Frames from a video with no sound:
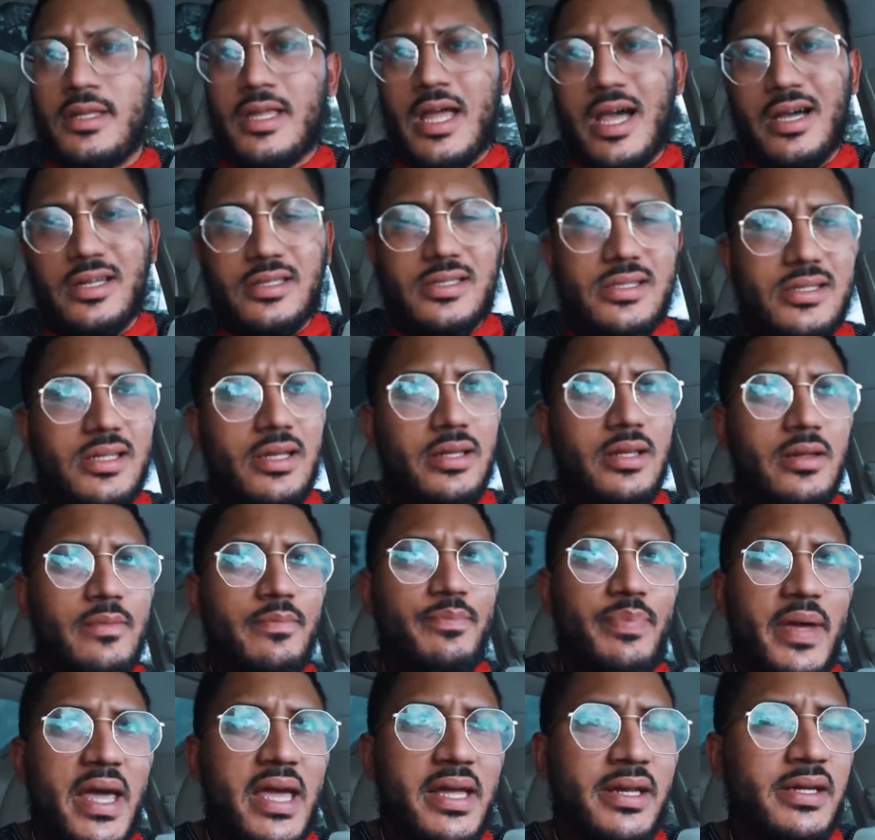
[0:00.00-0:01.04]
Now it's still in
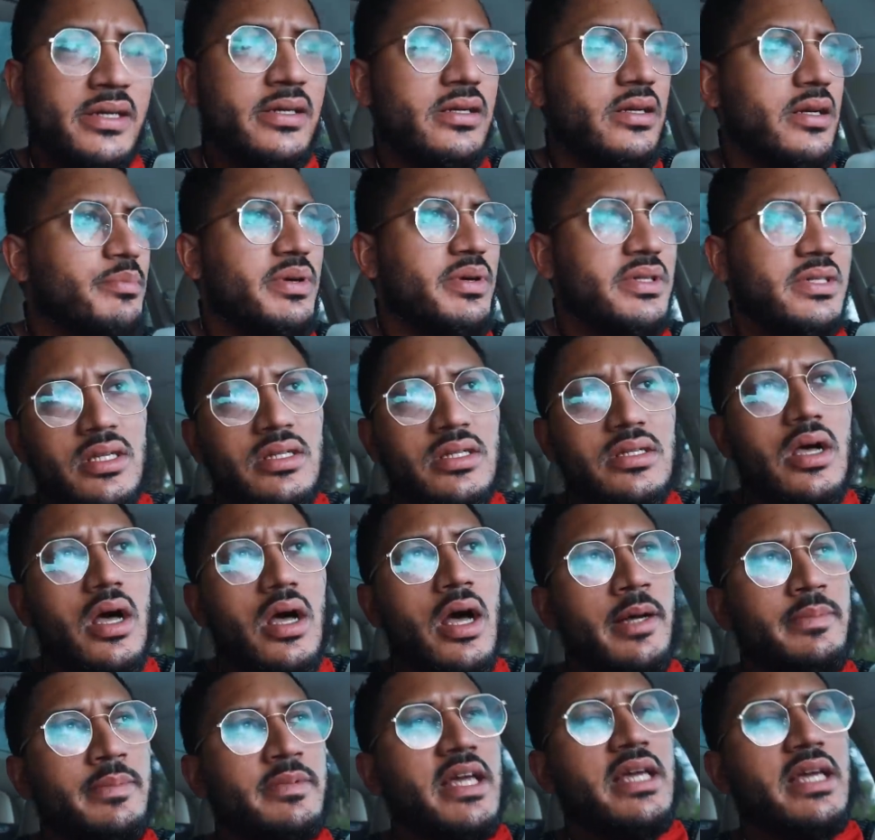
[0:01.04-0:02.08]
beta, but these are
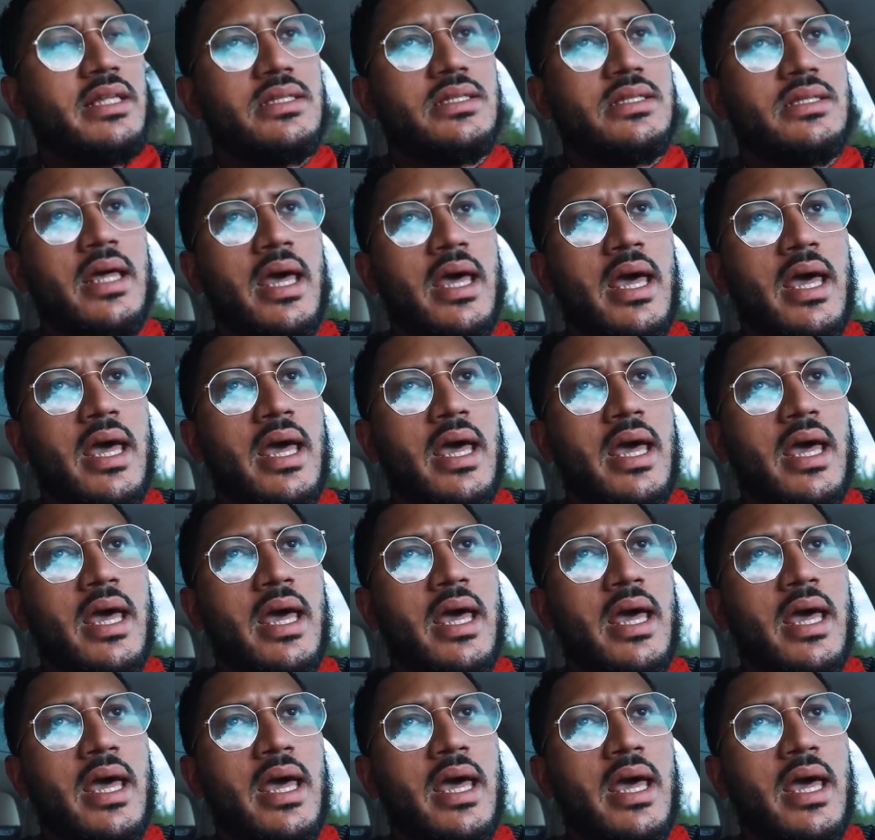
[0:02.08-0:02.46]
updates